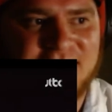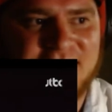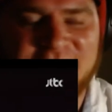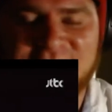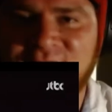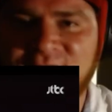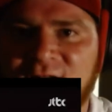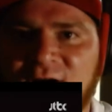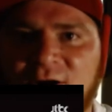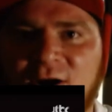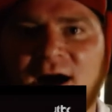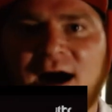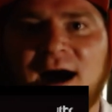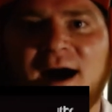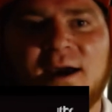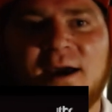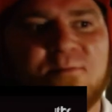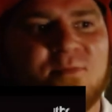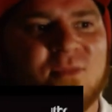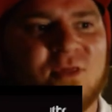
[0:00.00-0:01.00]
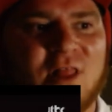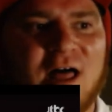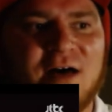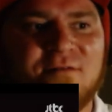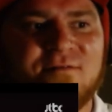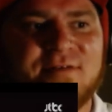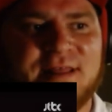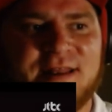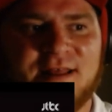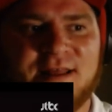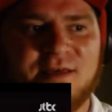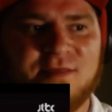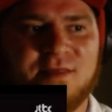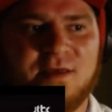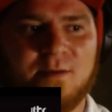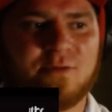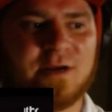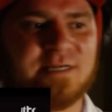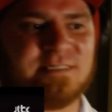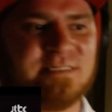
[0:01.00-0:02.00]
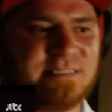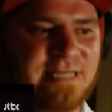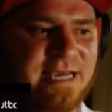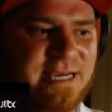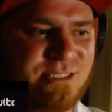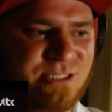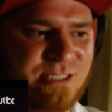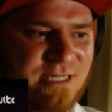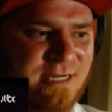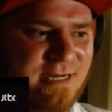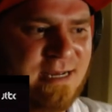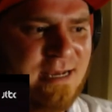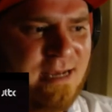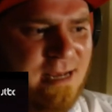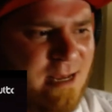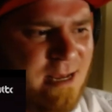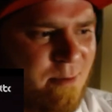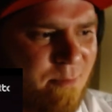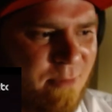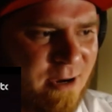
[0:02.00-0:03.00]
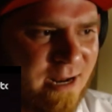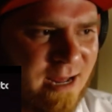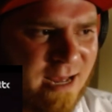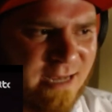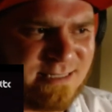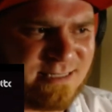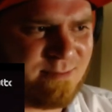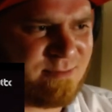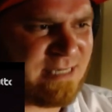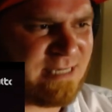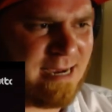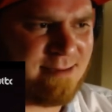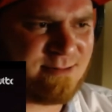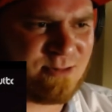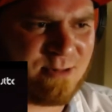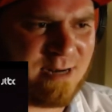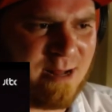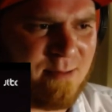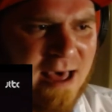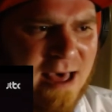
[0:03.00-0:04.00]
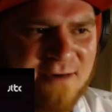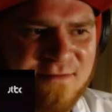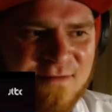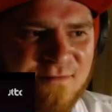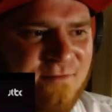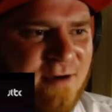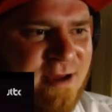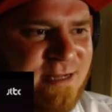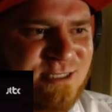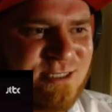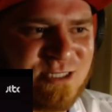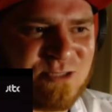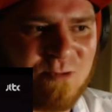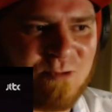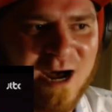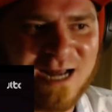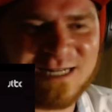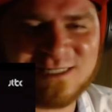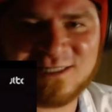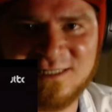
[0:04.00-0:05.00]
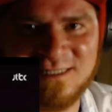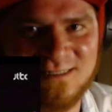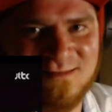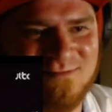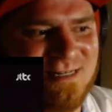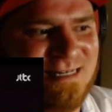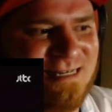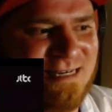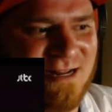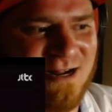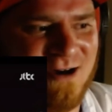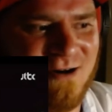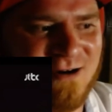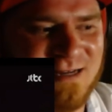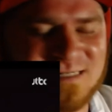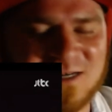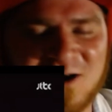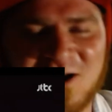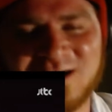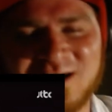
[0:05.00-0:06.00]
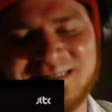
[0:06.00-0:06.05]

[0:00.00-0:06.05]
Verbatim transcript: you know, I'm loving the presentation. But uh, sometimes when I'm having fun just watching them, you know, it's hard